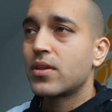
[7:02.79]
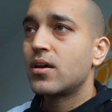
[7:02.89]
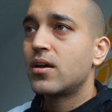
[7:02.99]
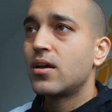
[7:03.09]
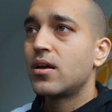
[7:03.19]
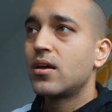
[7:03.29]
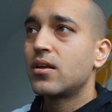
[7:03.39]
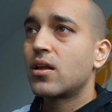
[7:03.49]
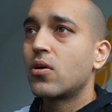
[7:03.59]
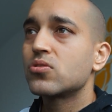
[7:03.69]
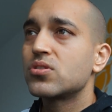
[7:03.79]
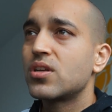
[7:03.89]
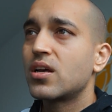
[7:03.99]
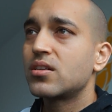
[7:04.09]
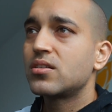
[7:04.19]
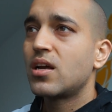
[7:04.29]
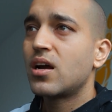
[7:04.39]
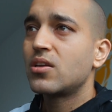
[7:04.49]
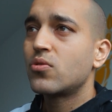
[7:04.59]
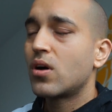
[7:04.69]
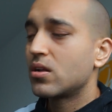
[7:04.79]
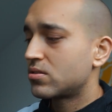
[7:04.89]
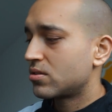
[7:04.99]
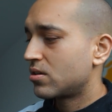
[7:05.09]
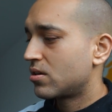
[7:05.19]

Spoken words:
And they also said, you can't